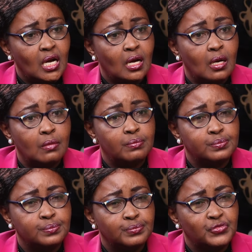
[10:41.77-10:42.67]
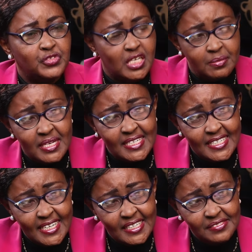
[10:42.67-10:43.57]
vitamin
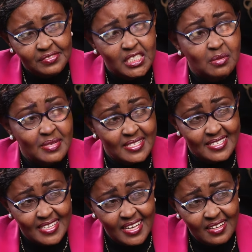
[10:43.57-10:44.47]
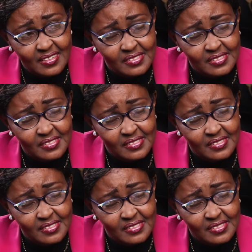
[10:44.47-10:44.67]
D, vitamin C.